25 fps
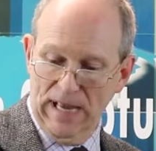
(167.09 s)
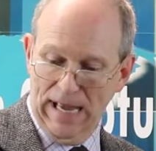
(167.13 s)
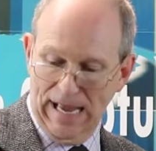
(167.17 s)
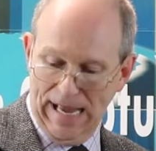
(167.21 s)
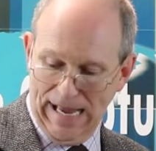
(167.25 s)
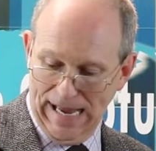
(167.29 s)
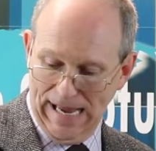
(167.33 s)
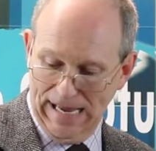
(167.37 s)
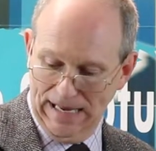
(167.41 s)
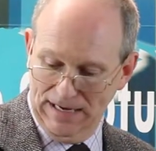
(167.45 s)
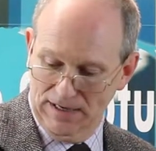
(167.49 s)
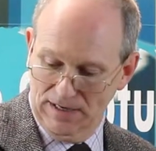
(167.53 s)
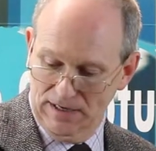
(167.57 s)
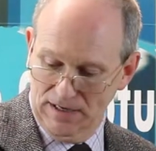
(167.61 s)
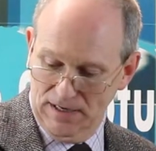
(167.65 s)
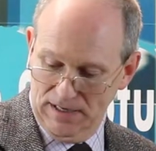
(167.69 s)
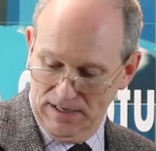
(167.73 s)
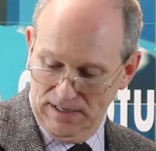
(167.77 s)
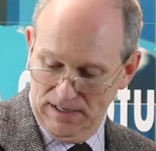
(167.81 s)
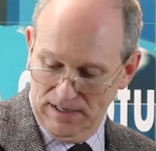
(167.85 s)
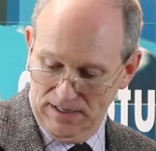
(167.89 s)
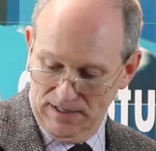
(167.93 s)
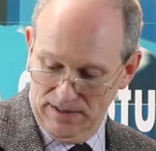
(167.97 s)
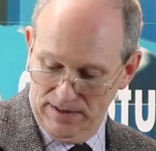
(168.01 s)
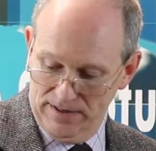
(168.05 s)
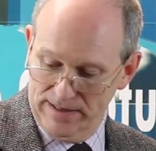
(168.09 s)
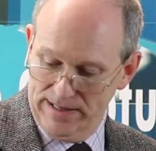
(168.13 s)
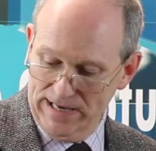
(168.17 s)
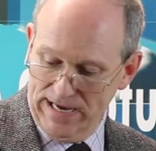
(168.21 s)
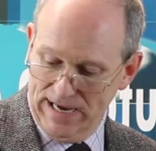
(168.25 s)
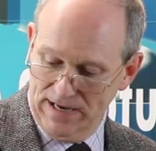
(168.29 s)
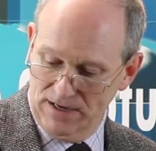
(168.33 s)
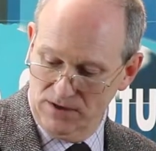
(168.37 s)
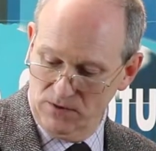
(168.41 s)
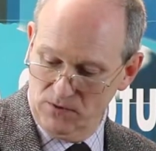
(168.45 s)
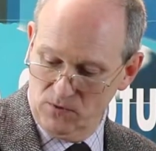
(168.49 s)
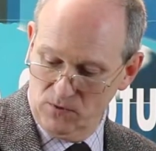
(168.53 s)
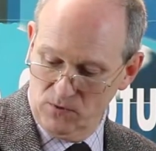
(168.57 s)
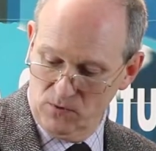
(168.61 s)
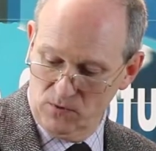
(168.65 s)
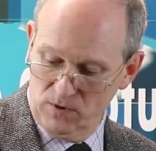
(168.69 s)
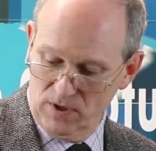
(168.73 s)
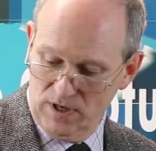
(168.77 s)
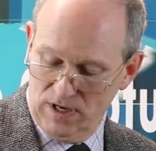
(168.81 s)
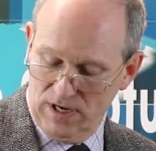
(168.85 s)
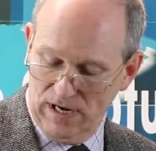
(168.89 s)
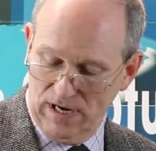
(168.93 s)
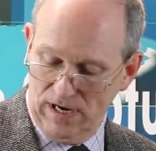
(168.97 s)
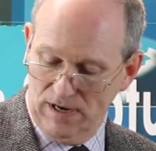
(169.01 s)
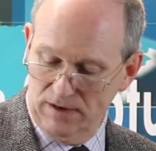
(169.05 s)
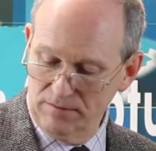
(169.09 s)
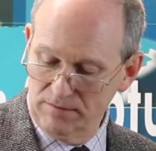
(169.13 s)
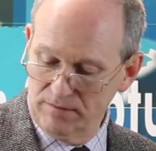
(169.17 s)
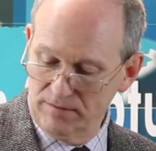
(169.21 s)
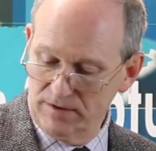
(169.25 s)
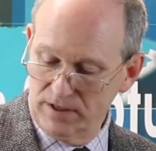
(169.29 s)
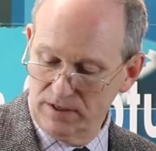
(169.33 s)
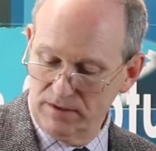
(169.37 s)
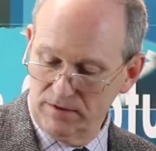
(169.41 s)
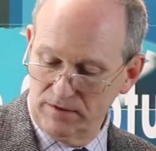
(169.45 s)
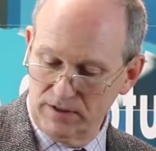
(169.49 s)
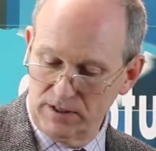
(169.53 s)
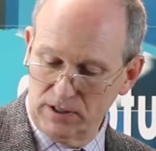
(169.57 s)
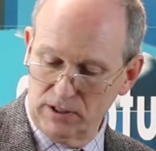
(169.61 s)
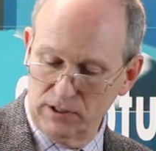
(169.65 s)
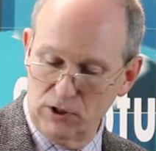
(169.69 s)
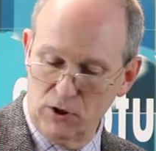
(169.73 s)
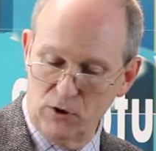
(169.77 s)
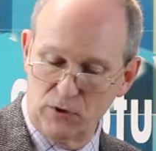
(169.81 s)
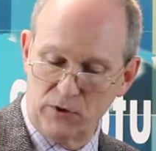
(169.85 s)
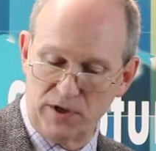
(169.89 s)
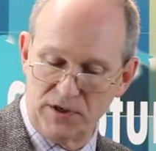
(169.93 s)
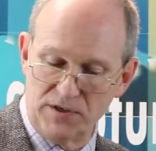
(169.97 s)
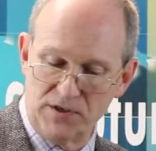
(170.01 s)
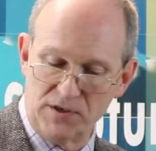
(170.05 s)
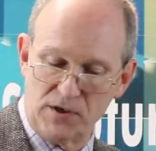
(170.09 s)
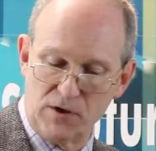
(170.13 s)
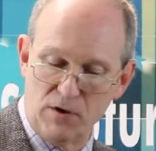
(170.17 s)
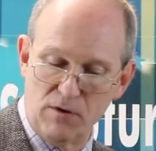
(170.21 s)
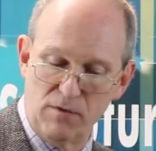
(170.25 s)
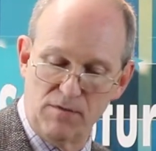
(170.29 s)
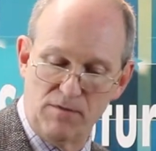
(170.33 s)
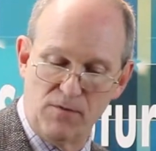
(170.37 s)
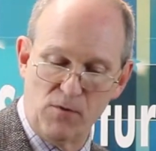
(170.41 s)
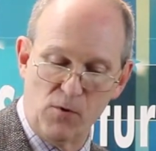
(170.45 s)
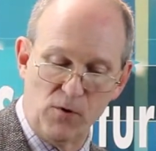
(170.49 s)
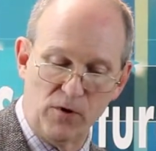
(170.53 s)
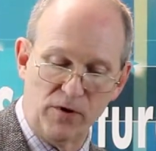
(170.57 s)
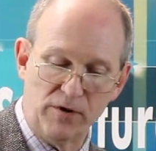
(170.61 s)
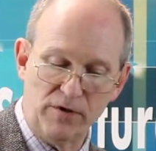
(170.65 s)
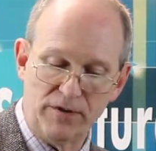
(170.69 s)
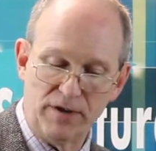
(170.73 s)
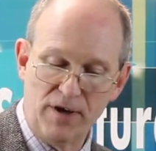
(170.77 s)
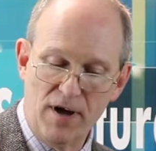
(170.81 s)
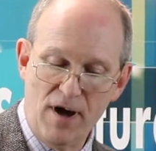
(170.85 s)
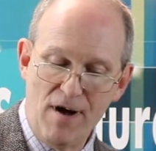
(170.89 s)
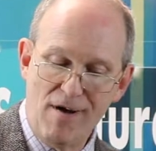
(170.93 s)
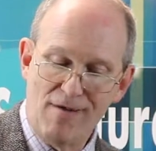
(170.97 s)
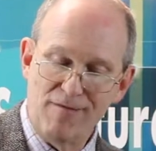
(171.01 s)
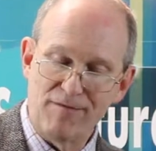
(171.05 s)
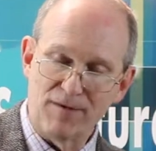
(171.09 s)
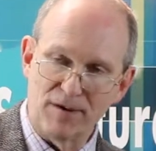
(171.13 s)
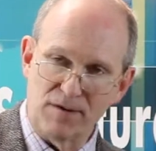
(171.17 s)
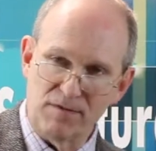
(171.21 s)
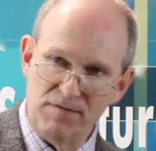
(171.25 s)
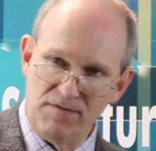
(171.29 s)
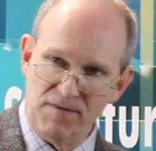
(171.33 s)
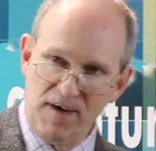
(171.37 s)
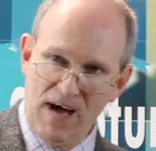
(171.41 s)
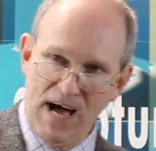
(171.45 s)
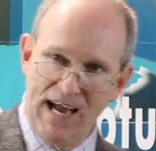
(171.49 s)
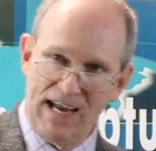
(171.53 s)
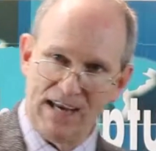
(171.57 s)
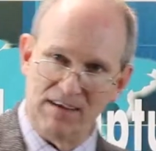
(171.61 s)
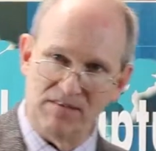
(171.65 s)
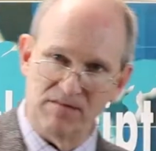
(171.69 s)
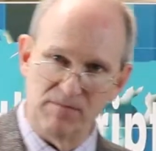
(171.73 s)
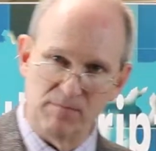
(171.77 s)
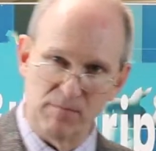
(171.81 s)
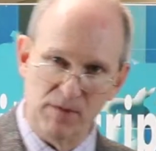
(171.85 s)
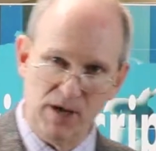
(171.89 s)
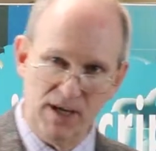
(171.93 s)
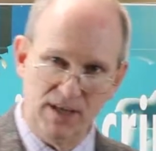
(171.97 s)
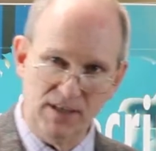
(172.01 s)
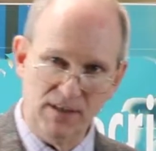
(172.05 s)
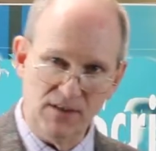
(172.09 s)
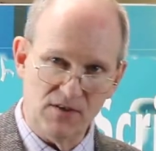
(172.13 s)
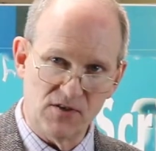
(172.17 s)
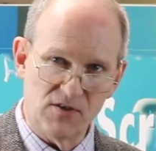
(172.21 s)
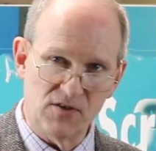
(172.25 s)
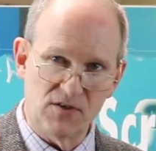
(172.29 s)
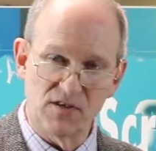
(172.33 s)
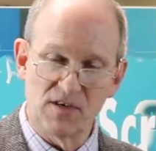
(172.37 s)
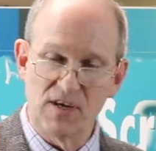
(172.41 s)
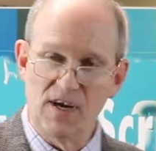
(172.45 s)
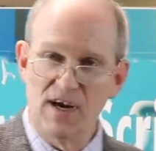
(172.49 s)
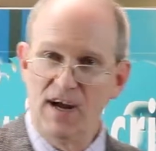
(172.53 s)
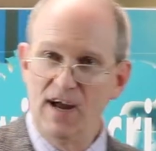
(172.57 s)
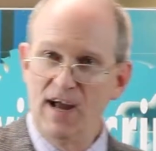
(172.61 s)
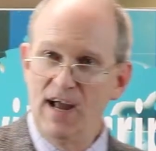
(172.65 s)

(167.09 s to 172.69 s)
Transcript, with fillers: And then the locusts go forth for 5 months.